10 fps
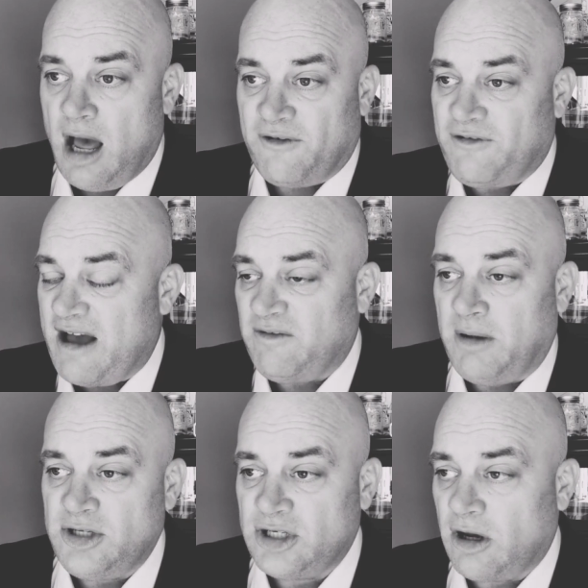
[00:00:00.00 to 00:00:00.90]
5
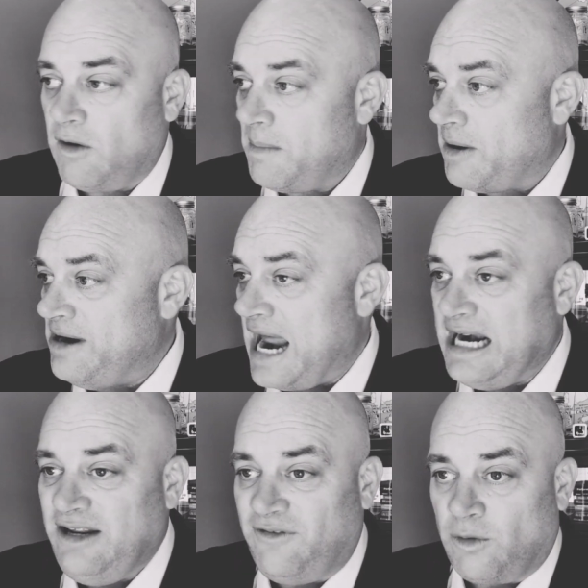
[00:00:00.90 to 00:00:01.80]
months ago, about
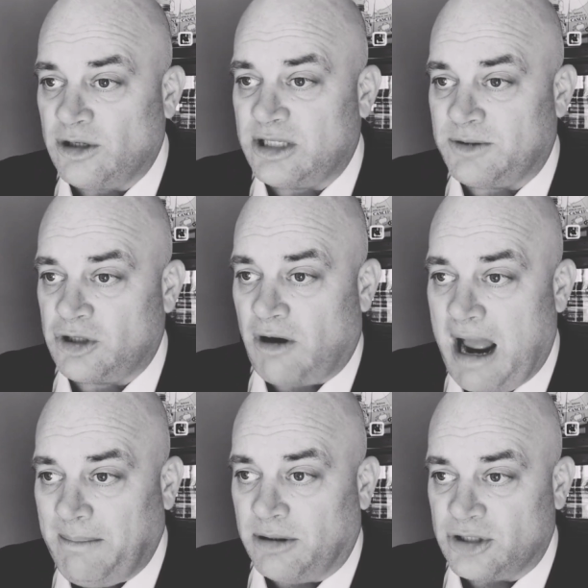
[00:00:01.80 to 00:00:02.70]
94
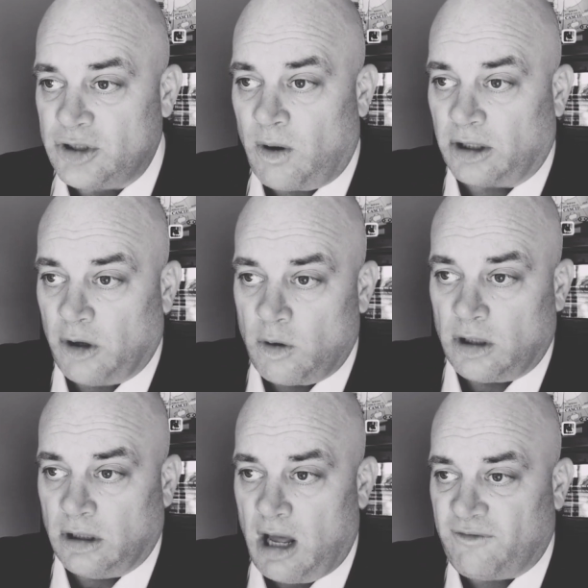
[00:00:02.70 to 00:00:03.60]
subscribers to our
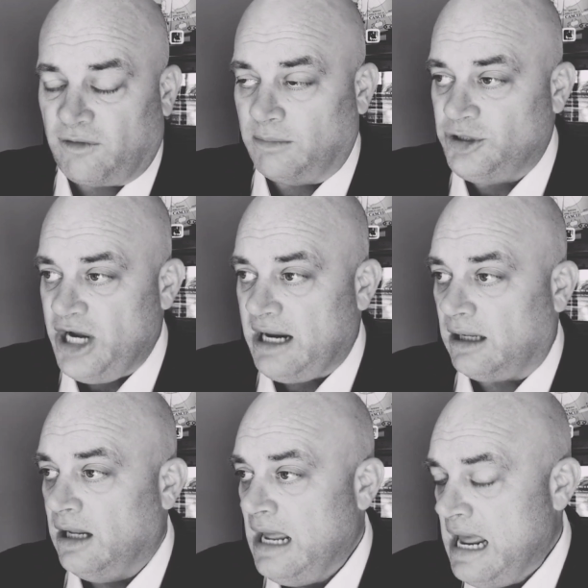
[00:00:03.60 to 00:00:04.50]
local law firm
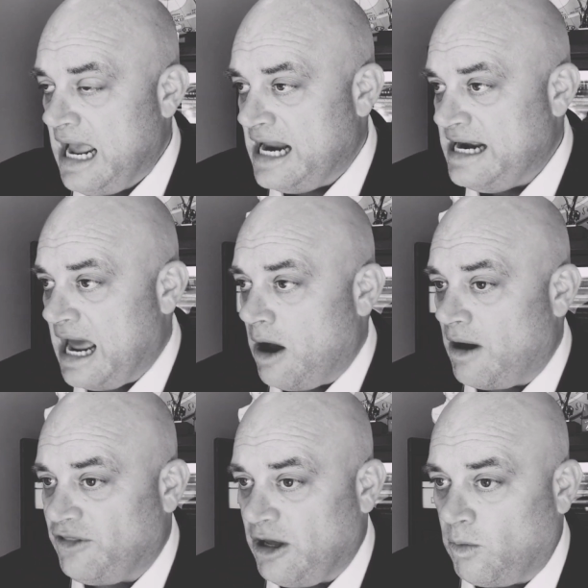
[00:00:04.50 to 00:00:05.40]
channel, and
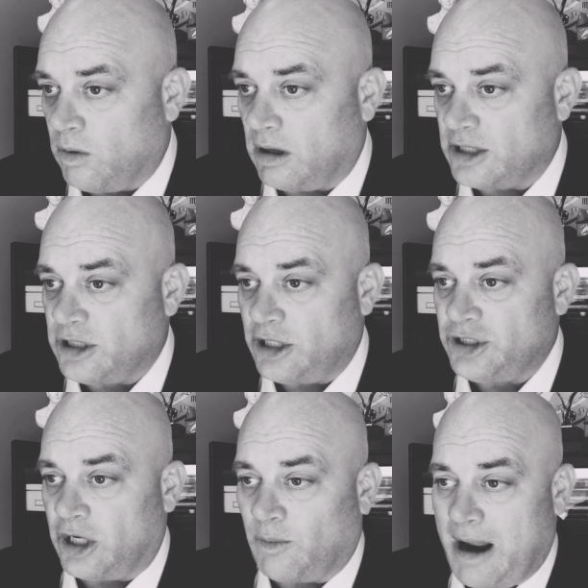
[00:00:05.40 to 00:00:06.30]
now I think we're
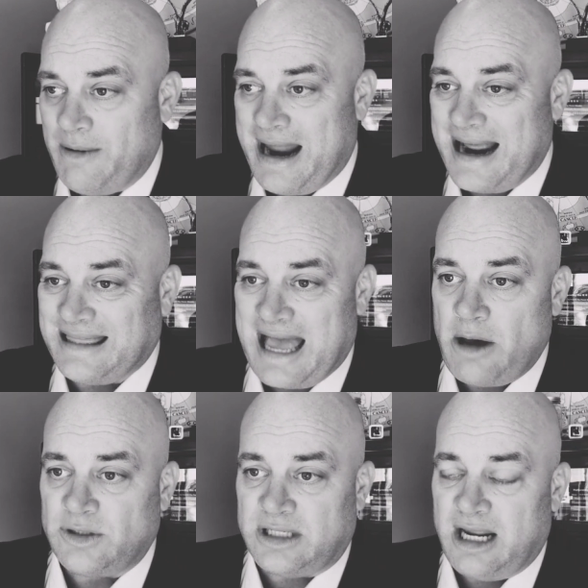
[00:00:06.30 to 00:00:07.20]
touching around
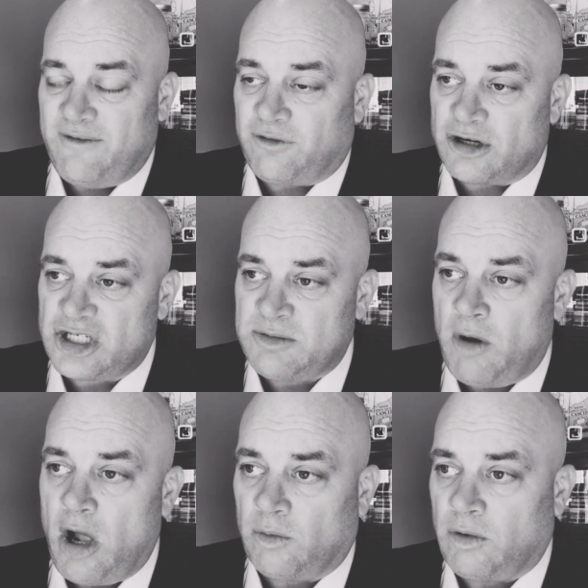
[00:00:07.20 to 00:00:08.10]
9,000. And for a
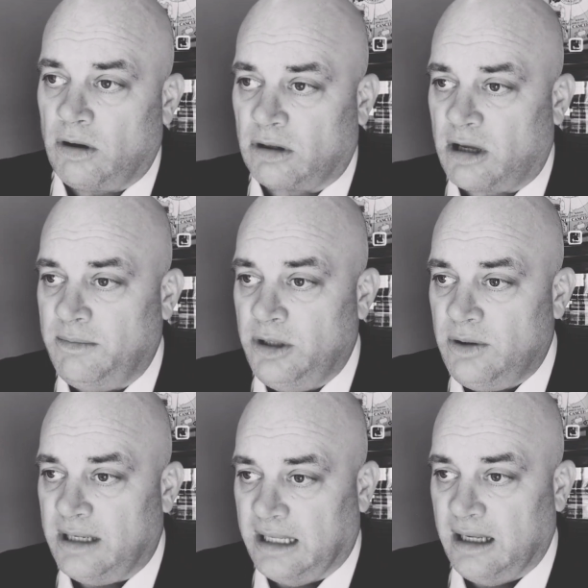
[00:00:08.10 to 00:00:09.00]
small rural
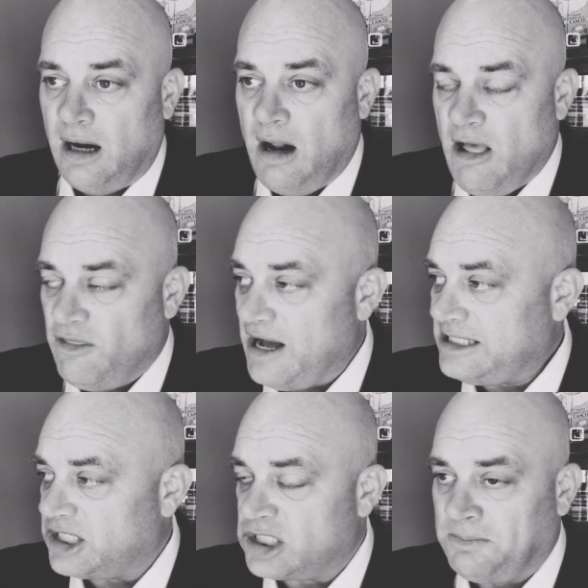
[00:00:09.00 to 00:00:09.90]
community,
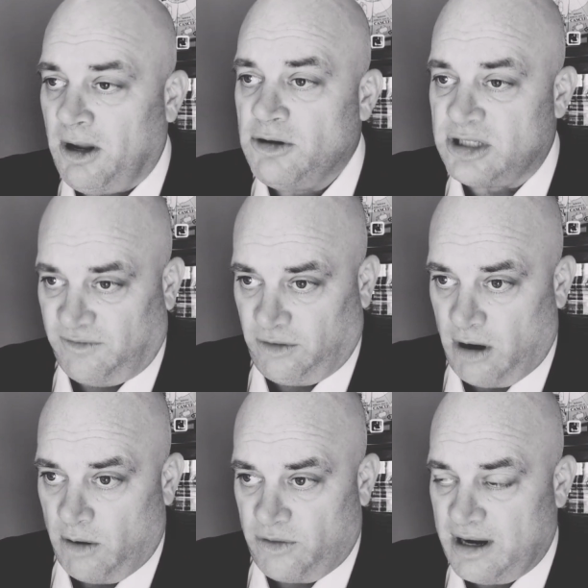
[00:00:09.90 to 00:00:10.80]
that's explosive
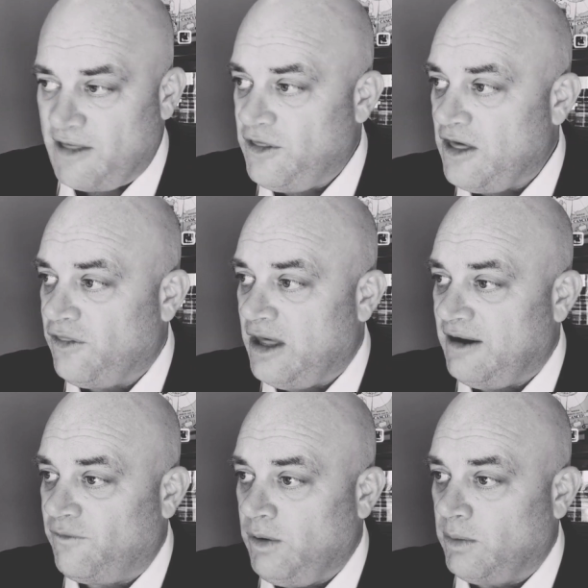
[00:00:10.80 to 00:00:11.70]
growth. And I think
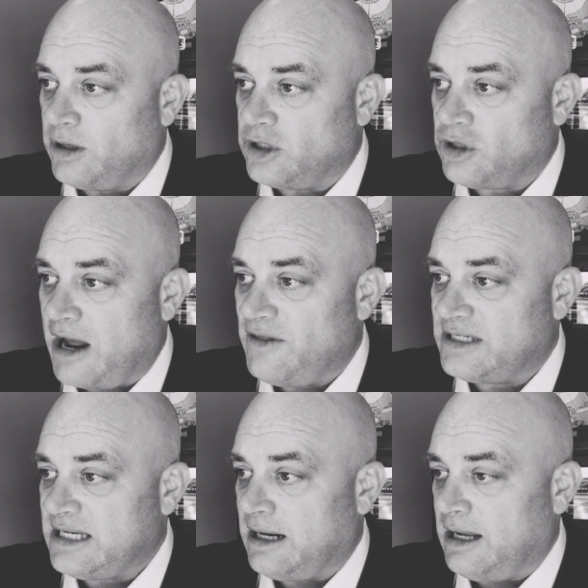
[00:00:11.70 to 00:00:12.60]
that if we were to try
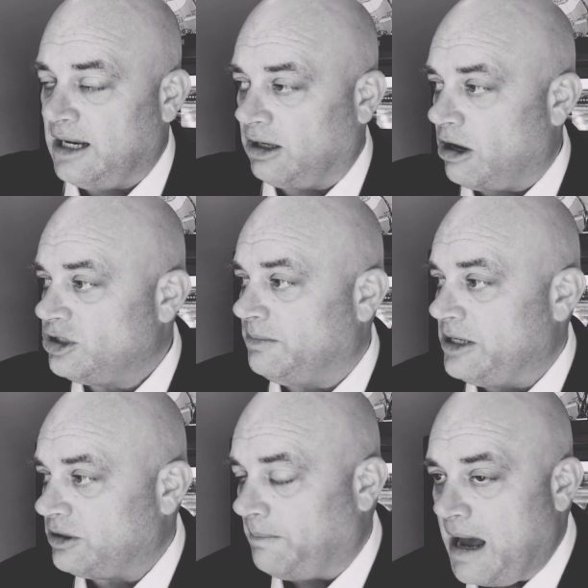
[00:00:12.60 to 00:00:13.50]
this in a larger
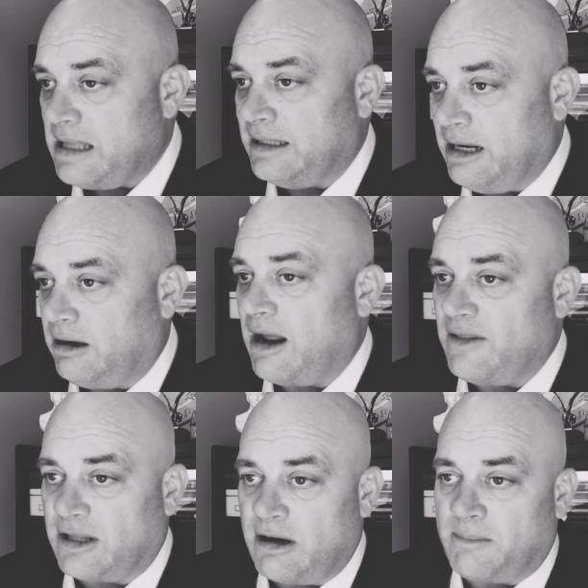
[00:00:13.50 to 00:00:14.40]
metropolitan area, I
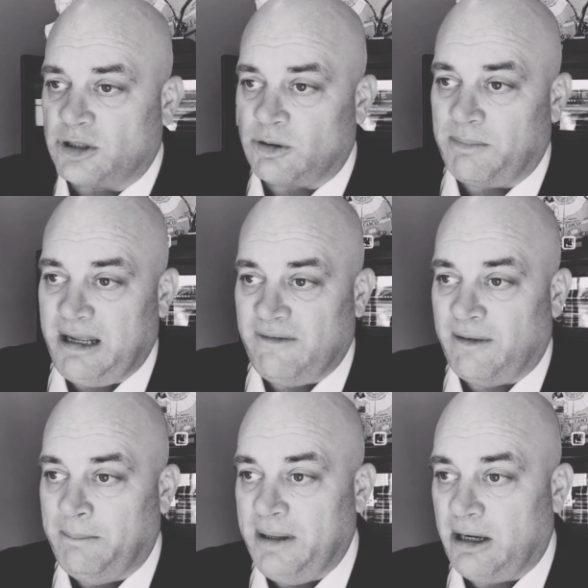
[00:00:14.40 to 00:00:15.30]
think the numbers would be
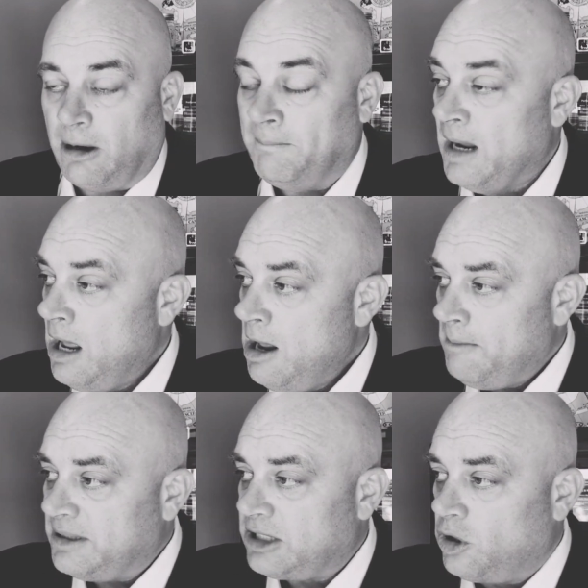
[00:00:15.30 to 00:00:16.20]
even bigger.
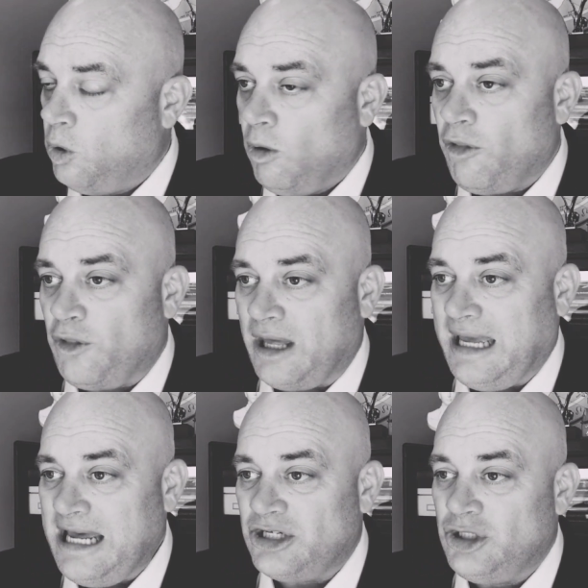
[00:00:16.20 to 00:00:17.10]
But the cool
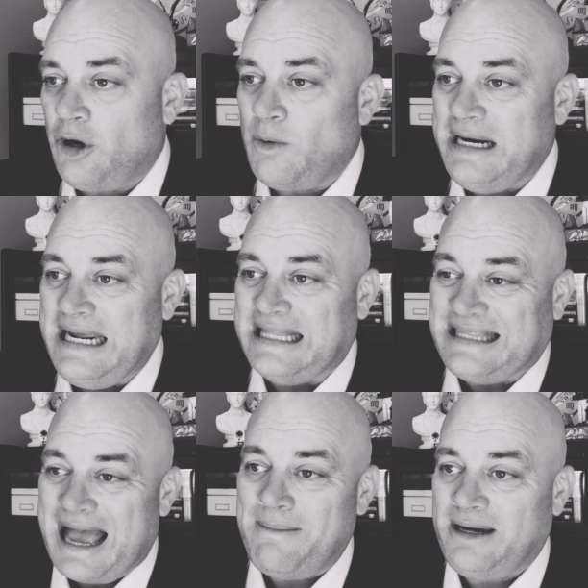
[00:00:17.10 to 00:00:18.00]
thing is you don't
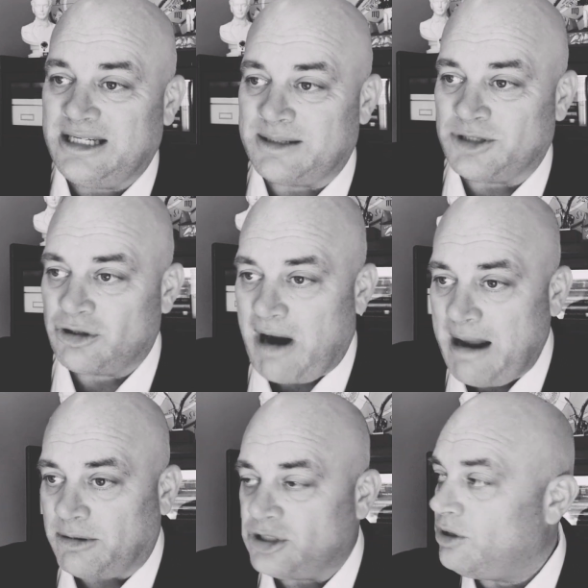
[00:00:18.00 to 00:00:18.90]
need that many
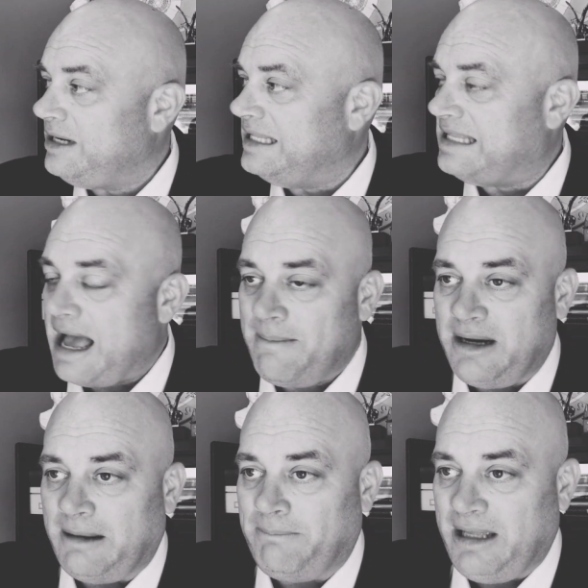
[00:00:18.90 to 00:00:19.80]
subscribers. You don't need that
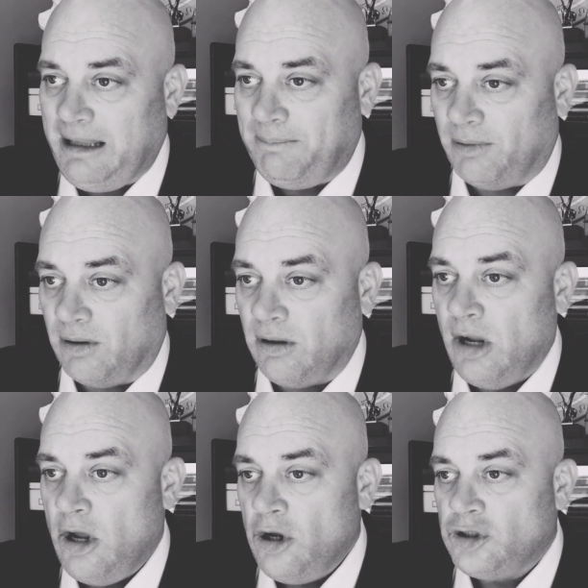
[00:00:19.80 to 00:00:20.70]
many
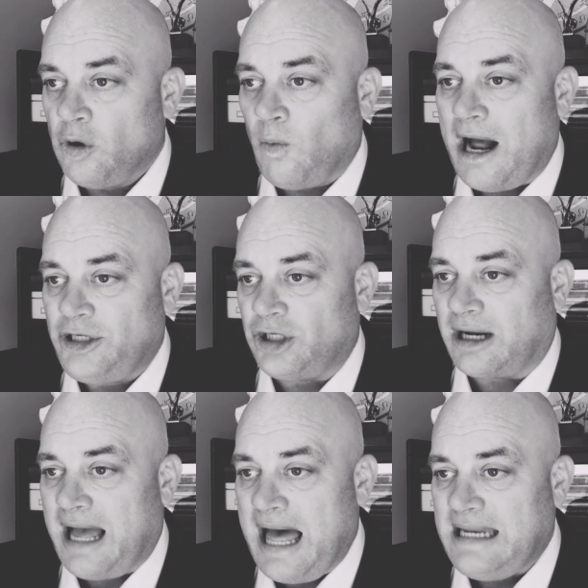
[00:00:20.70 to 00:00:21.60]
people to watch your
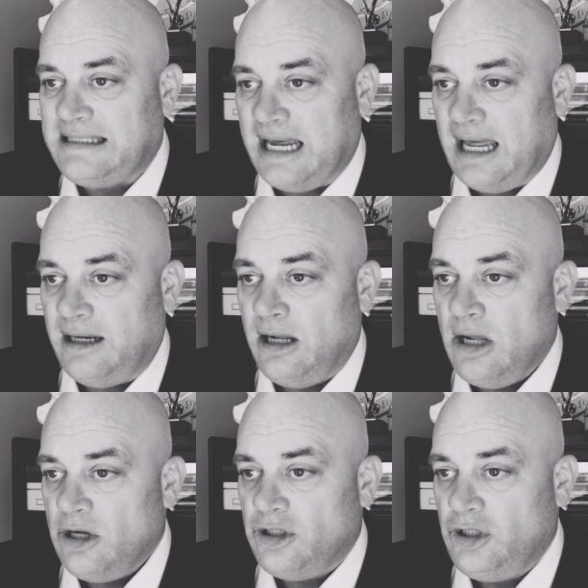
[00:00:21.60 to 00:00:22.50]
content
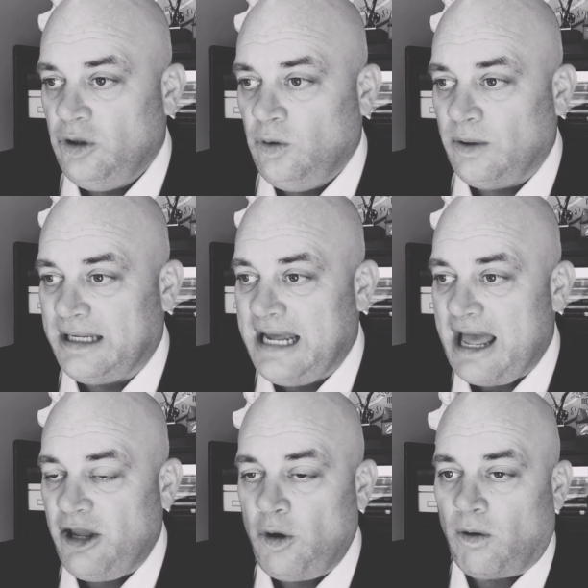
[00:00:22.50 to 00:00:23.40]
to
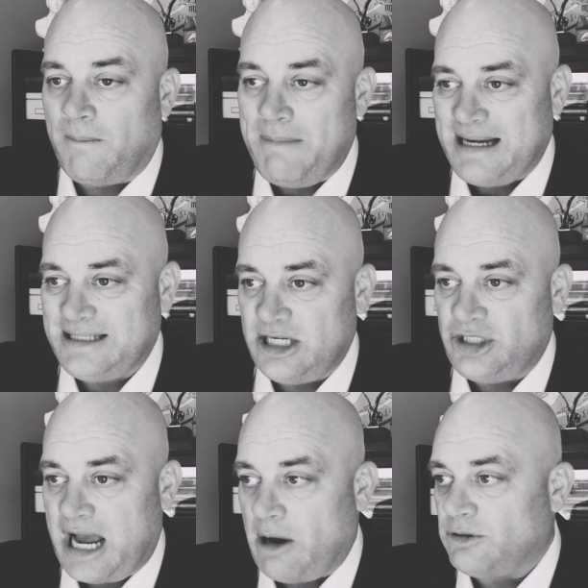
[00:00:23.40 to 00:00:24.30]
get your
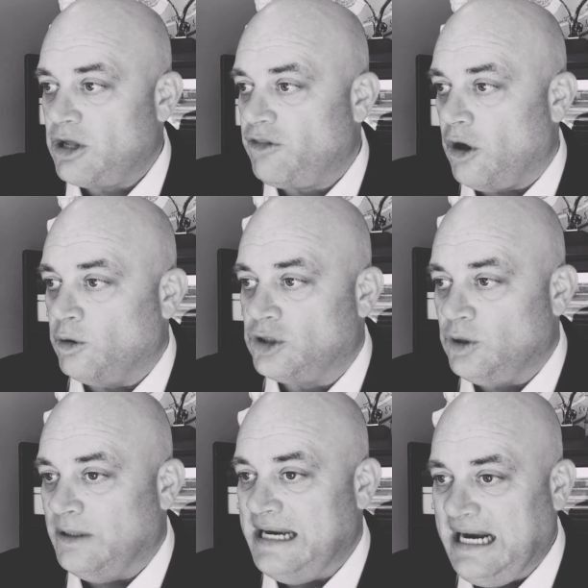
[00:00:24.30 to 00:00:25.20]
message out to those
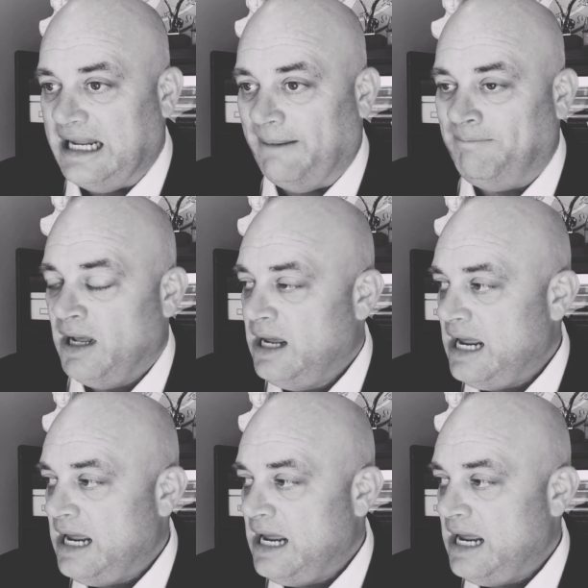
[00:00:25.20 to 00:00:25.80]
who need it.